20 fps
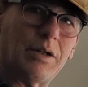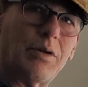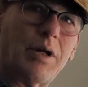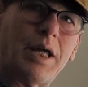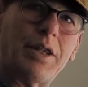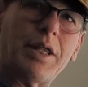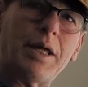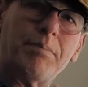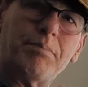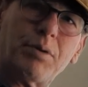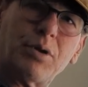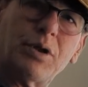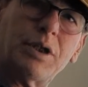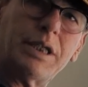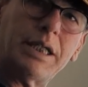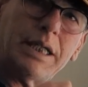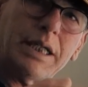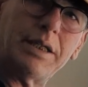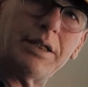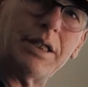and then put
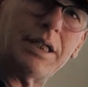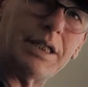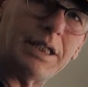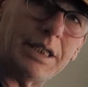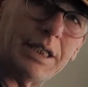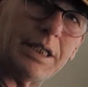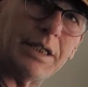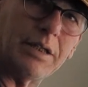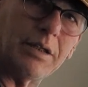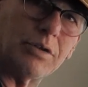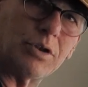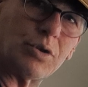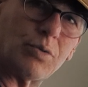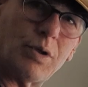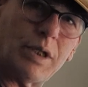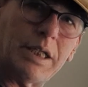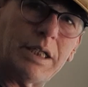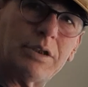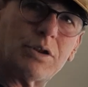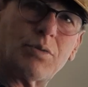in the year
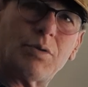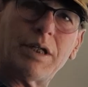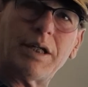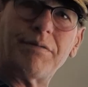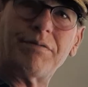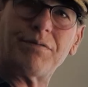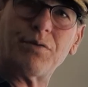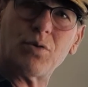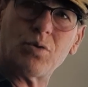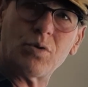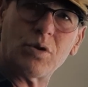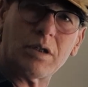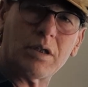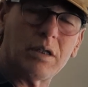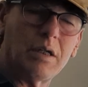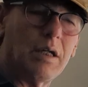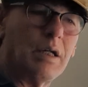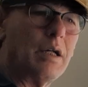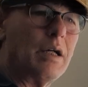2024,